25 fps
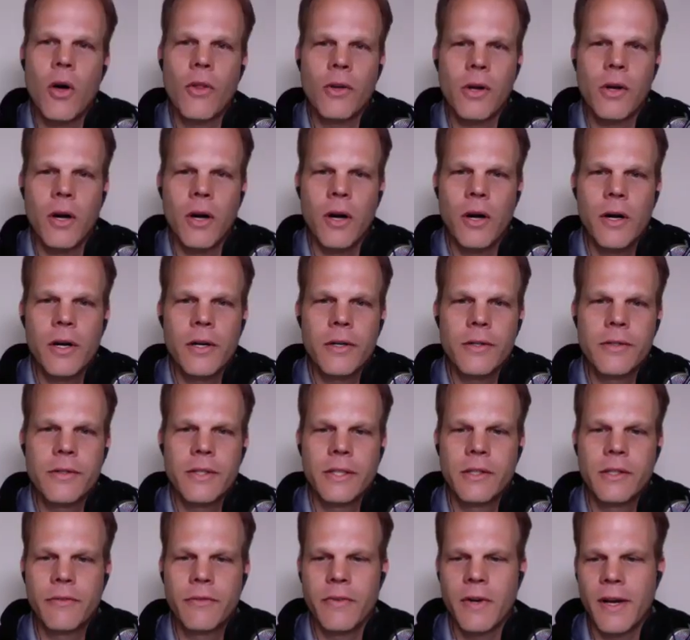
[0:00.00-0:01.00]
cars, that
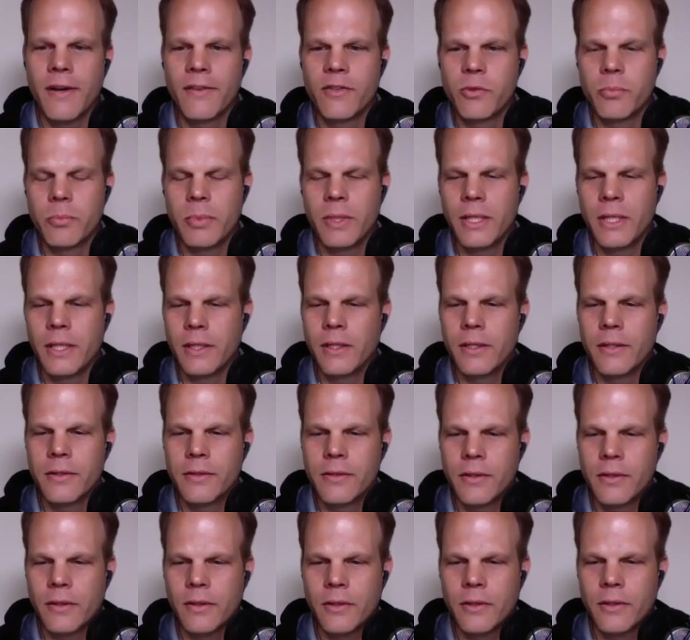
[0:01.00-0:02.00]
the 5-speed is
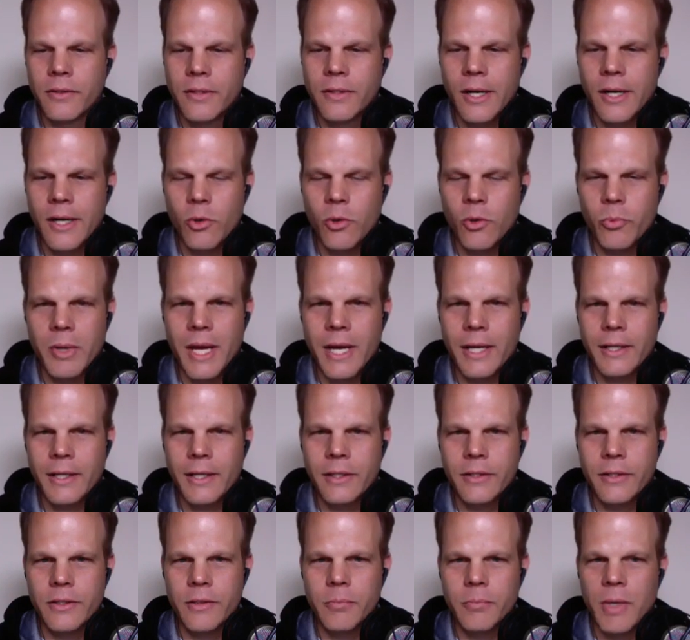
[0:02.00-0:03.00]
a little tighter
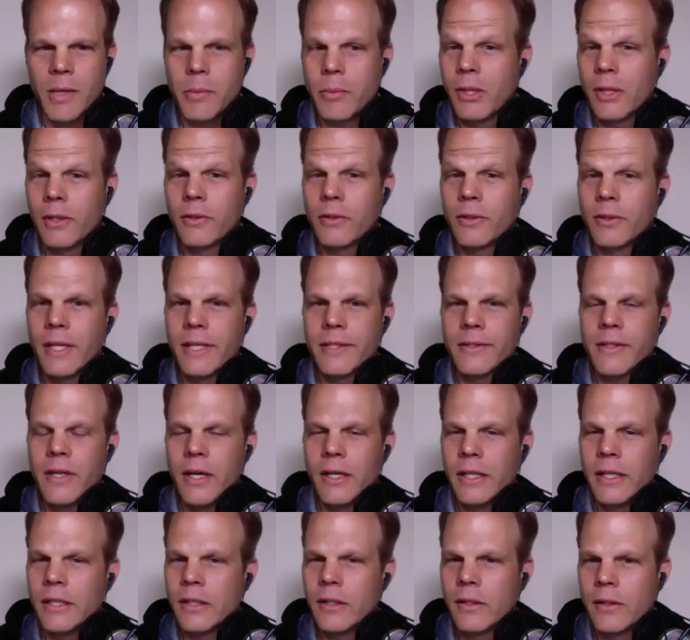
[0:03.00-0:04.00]
package and maybe a little less
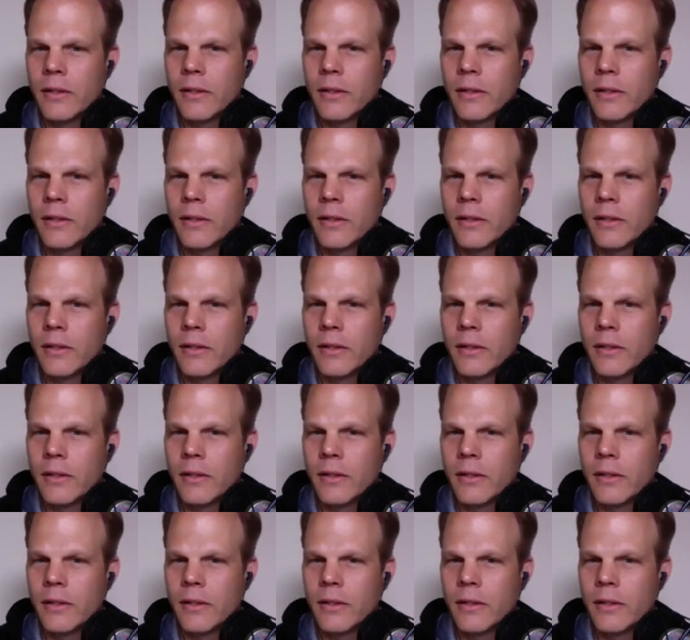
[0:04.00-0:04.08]
cutting?